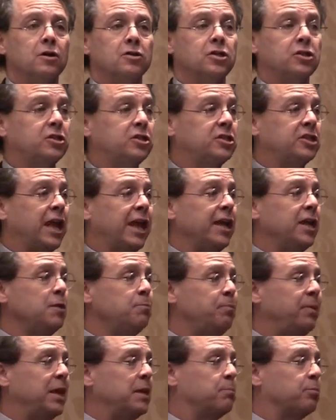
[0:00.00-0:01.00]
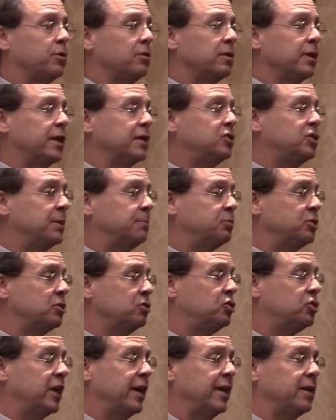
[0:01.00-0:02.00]
To detain people in
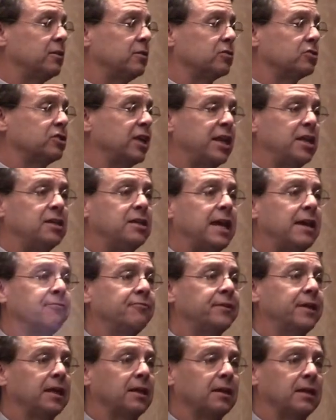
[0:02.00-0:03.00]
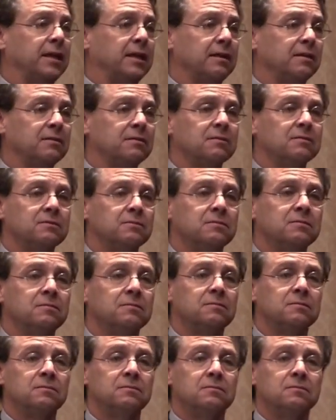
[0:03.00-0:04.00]
Egyptian jails indefinitely
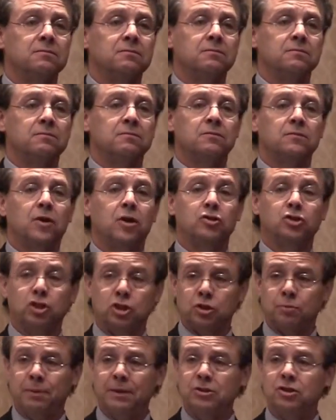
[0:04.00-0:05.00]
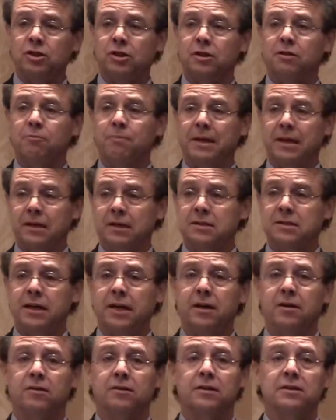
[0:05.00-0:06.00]
on suspicion of being a
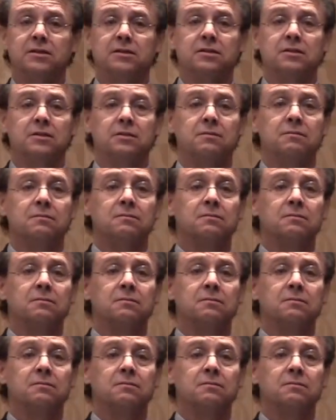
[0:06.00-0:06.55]
terrorist.